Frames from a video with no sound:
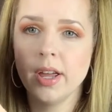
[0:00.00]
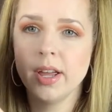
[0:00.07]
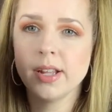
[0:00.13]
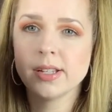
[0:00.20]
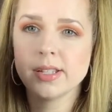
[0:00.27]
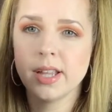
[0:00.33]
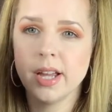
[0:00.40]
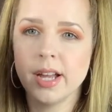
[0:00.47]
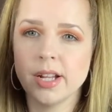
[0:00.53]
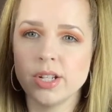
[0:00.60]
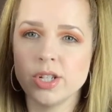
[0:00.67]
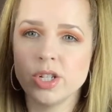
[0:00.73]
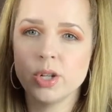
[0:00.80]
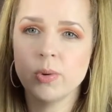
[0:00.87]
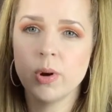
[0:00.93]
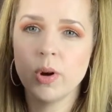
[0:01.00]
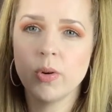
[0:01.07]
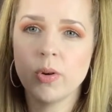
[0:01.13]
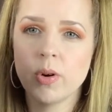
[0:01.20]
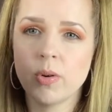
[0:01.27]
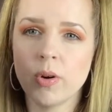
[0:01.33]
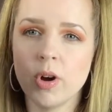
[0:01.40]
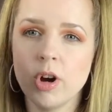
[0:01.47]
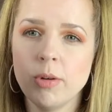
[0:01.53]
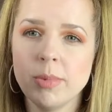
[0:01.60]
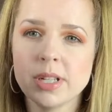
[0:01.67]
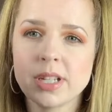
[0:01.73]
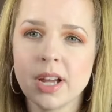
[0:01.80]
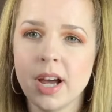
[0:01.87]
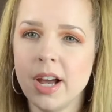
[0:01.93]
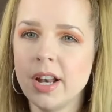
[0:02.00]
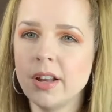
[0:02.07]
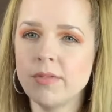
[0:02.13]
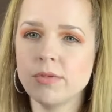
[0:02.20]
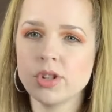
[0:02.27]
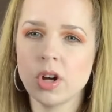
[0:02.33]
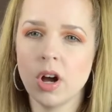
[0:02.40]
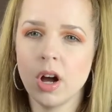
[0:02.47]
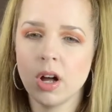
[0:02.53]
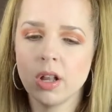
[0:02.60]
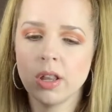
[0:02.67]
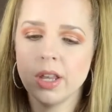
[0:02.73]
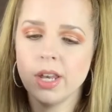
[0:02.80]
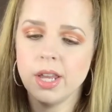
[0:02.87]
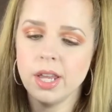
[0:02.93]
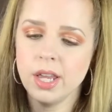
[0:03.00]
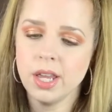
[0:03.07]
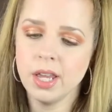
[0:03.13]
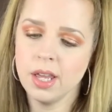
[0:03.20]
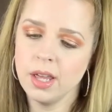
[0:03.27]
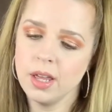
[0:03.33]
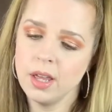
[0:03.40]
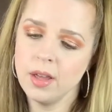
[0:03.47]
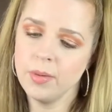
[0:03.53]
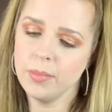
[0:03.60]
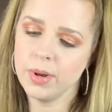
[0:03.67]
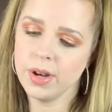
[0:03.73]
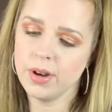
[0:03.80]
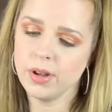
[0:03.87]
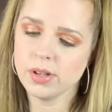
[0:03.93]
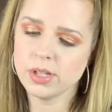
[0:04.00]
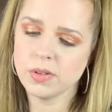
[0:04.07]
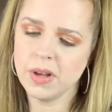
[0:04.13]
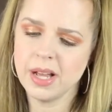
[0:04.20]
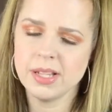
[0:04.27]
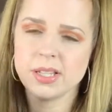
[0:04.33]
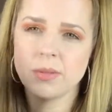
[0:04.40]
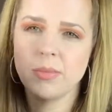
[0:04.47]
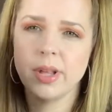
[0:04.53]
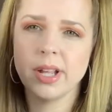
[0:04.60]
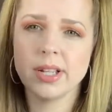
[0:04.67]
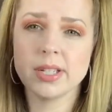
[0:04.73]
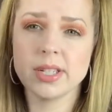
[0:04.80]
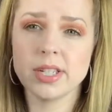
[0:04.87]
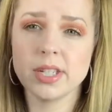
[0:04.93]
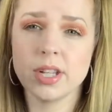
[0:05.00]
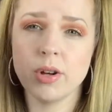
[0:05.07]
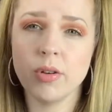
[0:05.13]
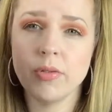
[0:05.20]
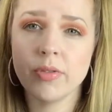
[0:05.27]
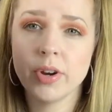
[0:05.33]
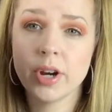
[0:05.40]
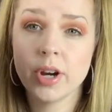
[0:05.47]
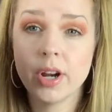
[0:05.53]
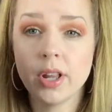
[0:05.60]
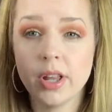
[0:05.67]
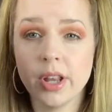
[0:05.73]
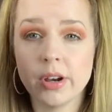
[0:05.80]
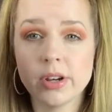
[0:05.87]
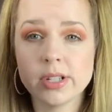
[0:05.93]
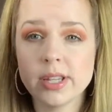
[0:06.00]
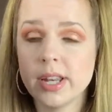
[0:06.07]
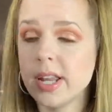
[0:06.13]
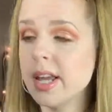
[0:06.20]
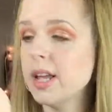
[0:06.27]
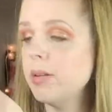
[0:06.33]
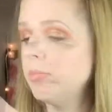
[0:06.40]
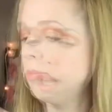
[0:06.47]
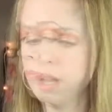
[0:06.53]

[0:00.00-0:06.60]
It's like a duochrome. It's kind of chocolatey, but it also has some like silver glitters in it.